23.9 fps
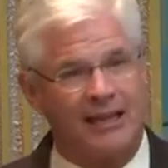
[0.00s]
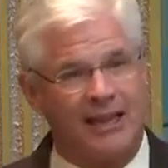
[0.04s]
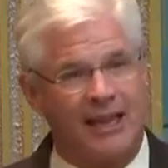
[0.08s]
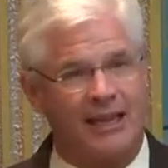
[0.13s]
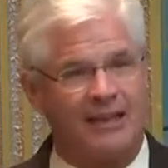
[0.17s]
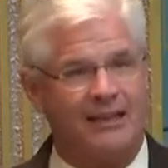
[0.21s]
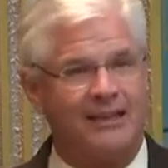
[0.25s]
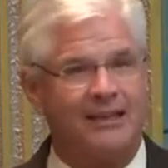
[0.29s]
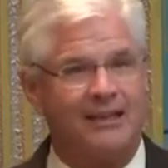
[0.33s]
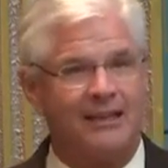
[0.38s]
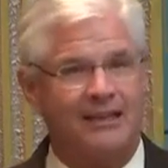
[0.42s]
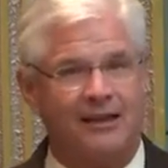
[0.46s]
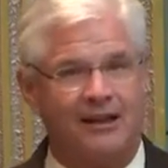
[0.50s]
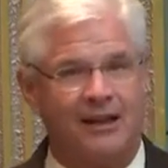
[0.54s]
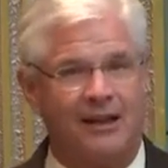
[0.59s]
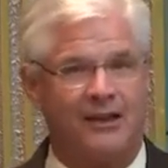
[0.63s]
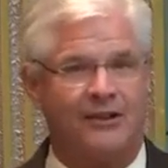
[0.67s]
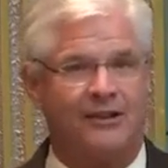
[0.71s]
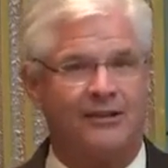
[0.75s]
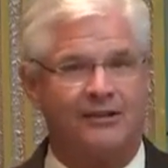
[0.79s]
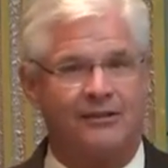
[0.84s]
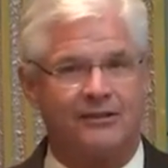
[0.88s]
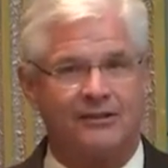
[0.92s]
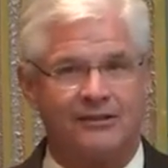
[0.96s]
any
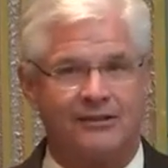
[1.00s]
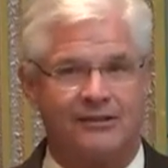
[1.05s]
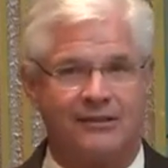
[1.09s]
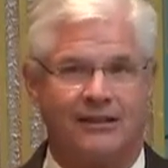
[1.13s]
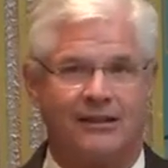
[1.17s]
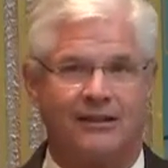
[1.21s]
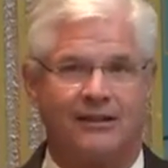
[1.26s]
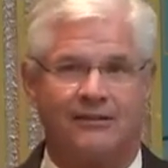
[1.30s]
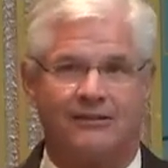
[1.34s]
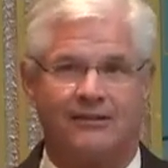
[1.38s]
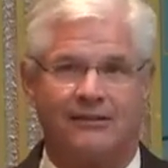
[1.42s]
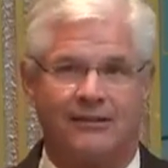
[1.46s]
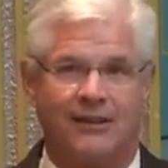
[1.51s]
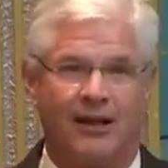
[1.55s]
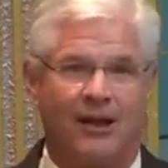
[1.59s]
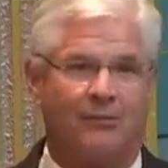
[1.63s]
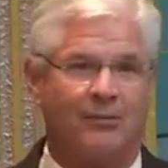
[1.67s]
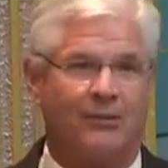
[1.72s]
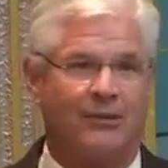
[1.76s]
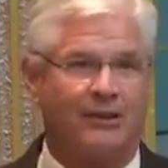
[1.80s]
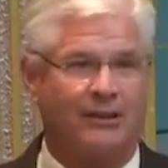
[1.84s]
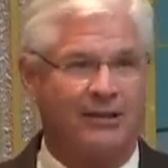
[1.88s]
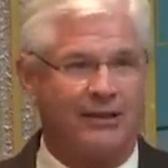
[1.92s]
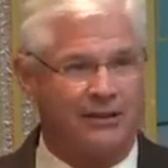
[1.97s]
other single
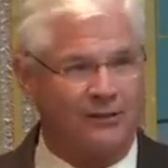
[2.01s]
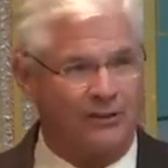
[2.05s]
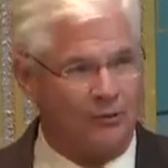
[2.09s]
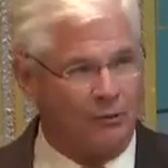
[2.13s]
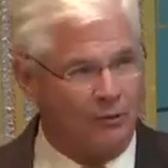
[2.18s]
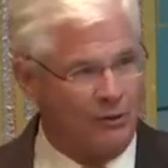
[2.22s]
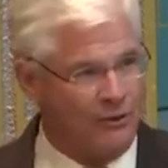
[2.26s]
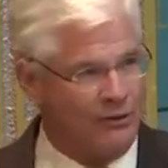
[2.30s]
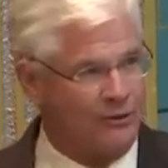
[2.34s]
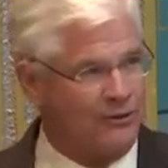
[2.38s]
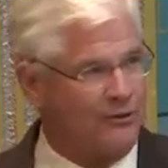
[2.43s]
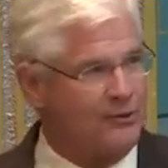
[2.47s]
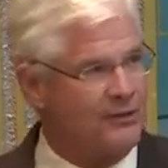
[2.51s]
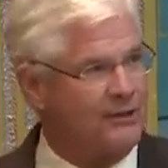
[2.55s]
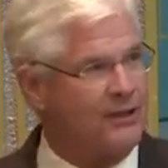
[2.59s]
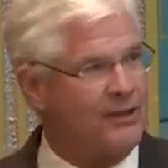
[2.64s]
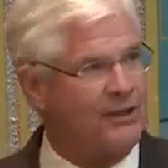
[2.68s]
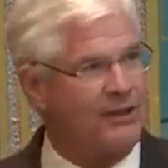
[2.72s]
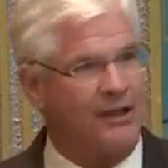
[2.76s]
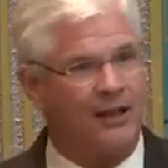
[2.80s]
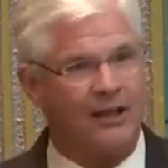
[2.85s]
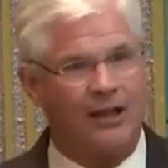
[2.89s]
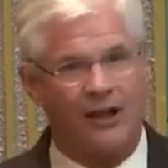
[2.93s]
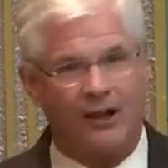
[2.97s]
company in the world
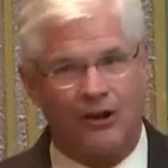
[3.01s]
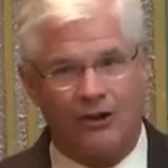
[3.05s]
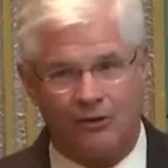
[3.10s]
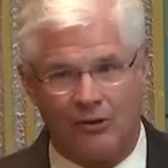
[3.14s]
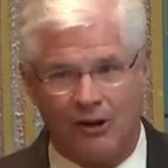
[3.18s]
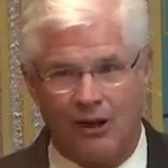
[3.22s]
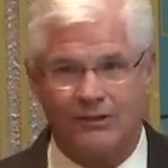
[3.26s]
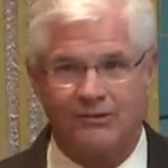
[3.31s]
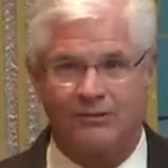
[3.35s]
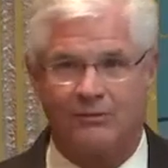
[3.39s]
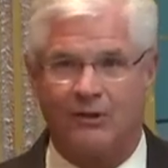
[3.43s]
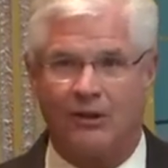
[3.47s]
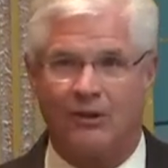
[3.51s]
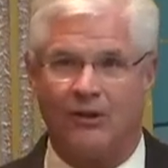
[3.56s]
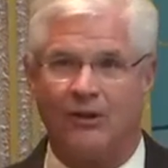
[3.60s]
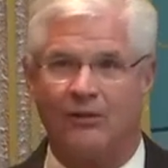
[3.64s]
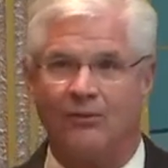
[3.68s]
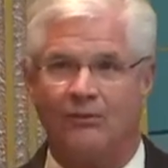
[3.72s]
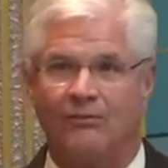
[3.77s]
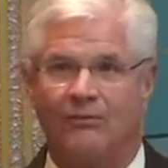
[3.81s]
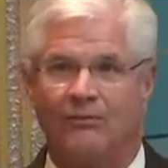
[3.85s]
across the globe.